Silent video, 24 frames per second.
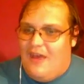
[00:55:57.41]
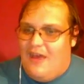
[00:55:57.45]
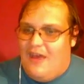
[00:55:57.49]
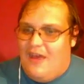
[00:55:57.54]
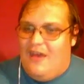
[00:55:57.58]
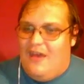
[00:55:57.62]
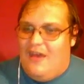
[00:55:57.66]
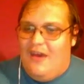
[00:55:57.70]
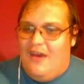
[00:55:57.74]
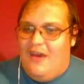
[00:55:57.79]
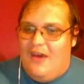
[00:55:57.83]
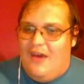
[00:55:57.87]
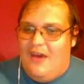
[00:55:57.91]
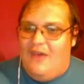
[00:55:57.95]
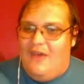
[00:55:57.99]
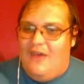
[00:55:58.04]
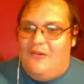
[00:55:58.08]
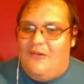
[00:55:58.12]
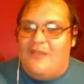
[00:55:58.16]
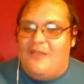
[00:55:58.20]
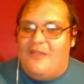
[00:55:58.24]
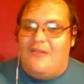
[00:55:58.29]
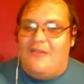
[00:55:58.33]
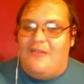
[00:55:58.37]
What's
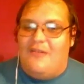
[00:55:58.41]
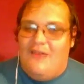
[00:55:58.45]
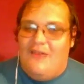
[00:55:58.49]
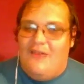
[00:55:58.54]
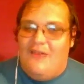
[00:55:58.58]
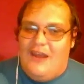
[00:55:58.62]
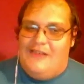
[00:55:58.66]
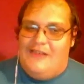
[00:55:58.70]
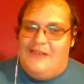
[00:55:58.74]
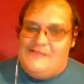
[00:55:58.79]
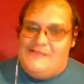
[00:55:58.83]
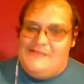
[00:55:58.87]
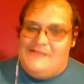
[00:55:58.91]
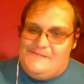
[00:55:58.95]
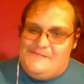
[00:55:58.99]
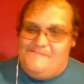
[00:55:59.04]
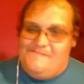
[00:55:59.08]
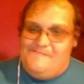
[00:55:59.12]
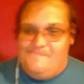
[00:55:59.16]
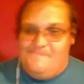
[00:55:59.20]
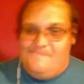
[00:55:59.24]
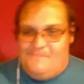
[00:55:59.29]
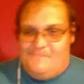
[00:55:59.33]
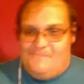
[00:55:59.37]
quite
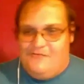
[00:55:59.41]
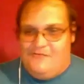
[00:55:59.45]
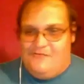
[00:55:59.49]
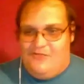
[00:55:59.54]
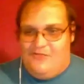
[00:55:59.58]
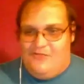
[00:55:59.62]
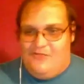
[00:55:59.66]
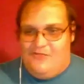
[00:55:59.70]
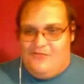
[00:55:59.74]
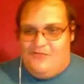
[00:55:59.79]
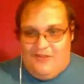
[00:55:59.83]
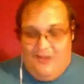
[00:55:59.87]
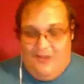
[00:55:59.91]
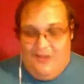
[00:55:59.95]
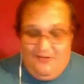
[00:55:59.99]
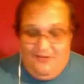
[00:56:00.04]
daunting,